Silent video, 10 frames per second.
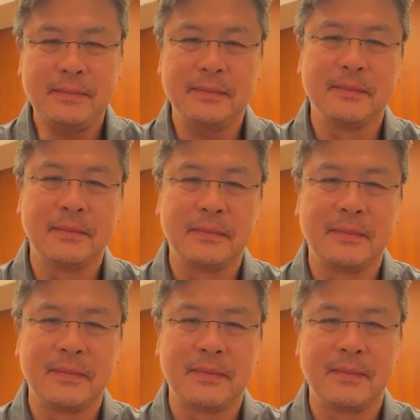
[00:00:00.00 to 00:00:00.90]

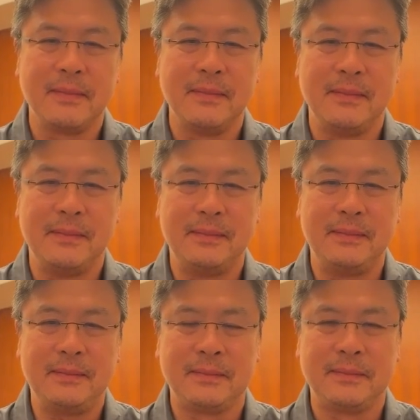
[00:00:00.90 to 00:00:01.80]

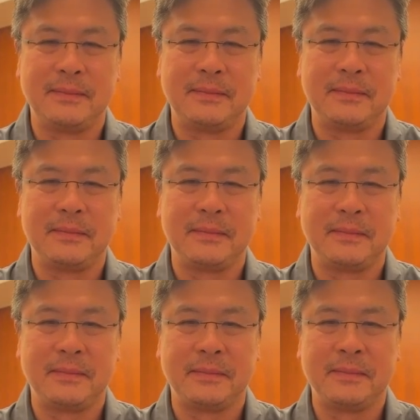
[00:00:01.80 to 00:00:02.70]

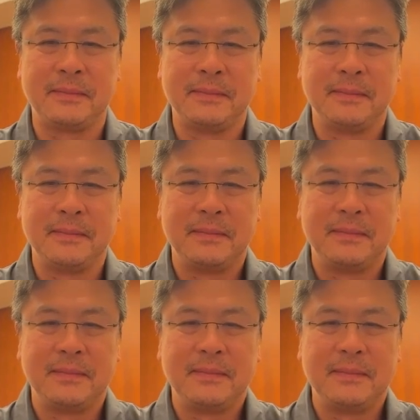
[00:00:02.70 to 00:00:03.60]

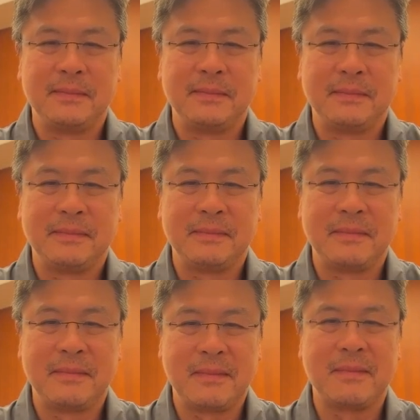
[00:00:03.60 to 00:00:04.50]

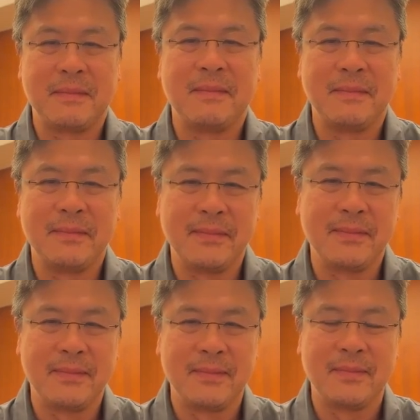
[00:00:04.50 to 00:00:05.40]

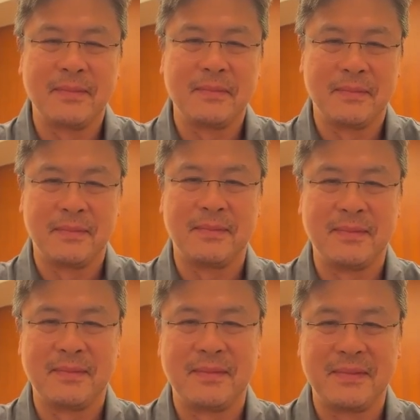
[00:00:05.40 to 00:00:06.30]

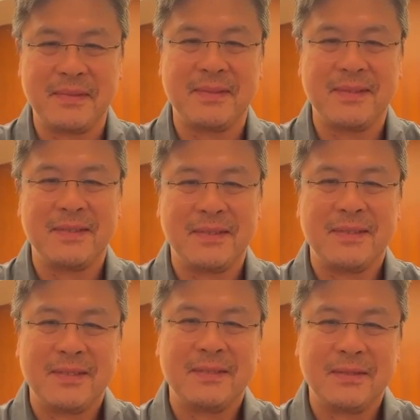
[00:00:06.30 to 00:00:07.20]

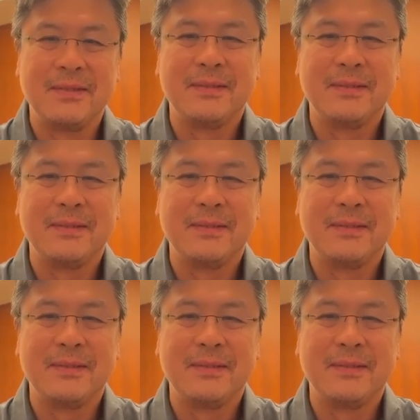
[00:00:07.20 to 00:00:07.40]
(silent)